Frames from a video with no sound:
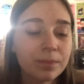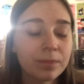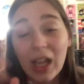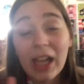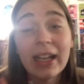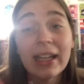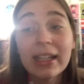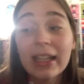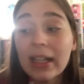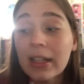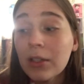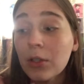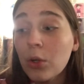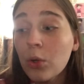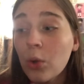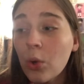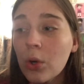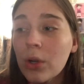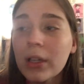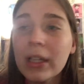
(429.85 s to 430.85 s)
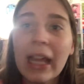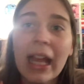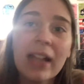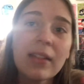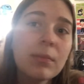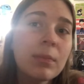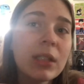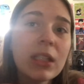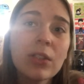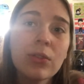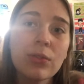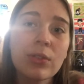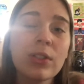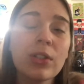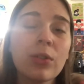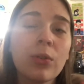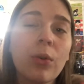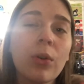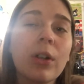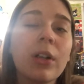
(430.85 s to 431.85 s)
And again, gore can be used
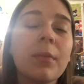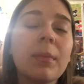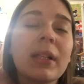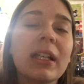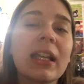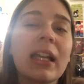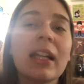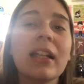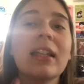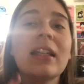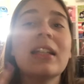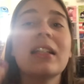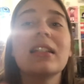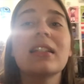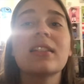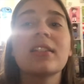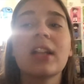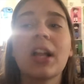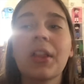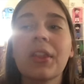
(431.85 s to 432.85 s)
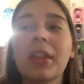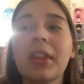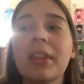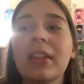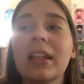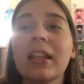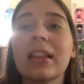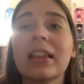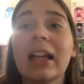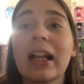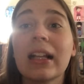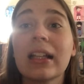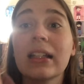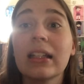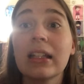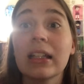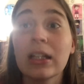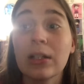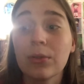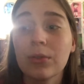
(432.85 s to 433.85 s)
in horror, but again, it is not the thing that
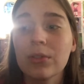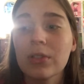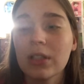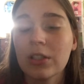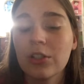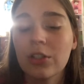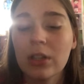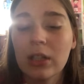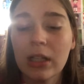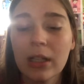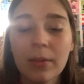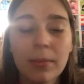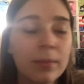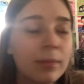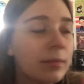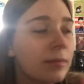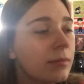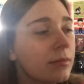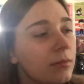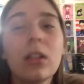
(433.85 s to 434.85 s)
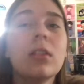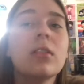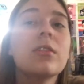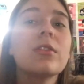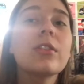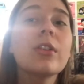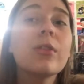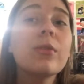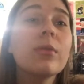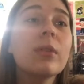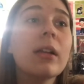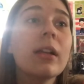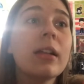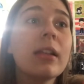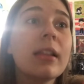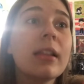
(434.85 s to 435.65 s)
equals such a thing. So